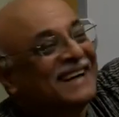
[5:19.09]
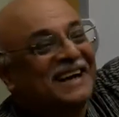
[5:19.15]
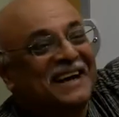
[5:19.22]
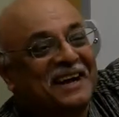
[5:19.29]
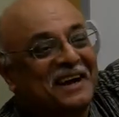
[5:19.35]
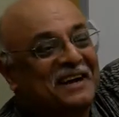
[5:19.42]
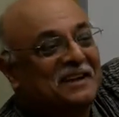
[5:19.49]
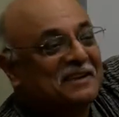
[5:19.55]

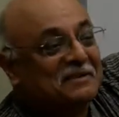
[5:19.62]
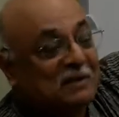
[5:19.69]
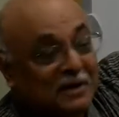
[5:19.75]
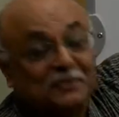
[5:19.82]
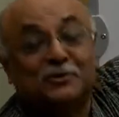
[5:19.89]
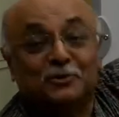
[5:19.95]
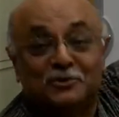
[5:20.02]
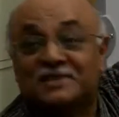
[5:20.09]
and
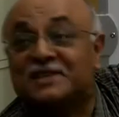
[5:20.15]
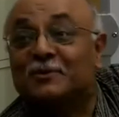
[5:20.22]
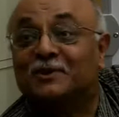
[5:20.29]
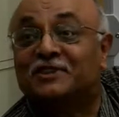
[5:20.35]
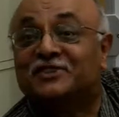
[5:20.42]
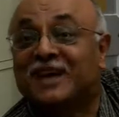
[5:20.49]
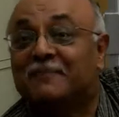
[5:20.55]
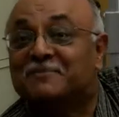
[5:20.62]
you'll see what the
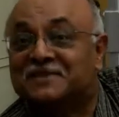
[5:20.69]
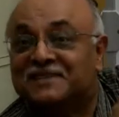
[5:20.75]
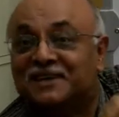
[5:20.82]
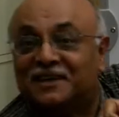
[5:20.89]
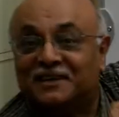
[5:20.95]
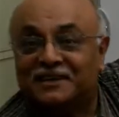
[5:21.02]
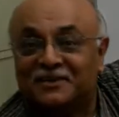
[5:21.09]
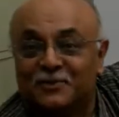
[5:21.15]
chapters
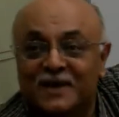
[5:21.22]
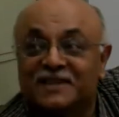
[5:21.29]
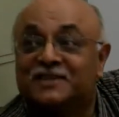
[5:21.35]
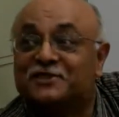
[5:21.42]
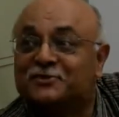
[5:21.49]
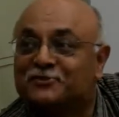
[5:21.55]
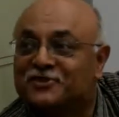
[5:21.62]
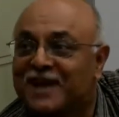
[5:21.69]
are. There are
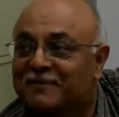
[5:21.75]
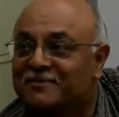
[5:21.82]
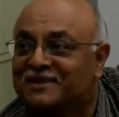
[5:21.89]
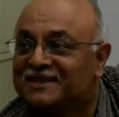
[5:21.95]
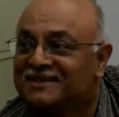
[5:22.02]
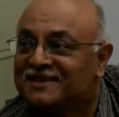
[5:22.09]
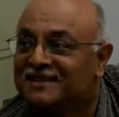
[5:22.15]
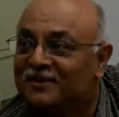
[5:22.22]
22
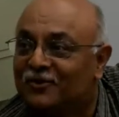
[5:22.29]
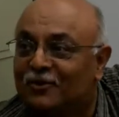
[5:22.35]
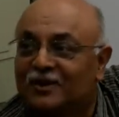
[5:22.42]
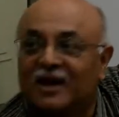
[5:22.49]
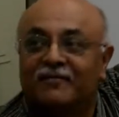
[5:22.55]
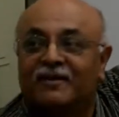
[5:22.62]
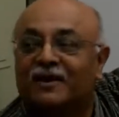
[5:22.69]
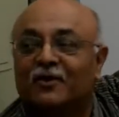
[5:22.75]
chapters, and they're all
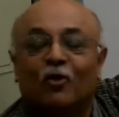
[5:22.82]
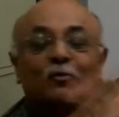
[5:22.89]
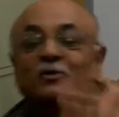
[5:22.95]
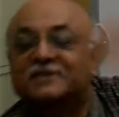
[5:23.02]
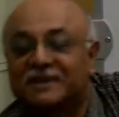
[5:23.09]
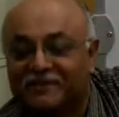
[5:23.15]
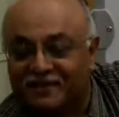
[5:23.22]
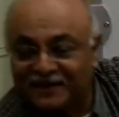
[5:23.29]
covering almost
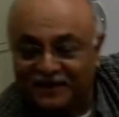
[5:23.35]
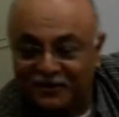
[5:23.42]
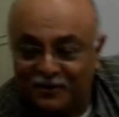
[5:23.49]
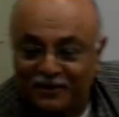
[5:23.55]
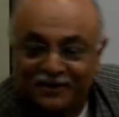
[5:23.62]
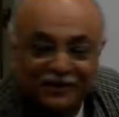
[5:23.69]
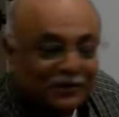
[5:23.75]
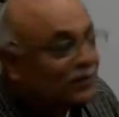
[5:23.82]
everything you can, you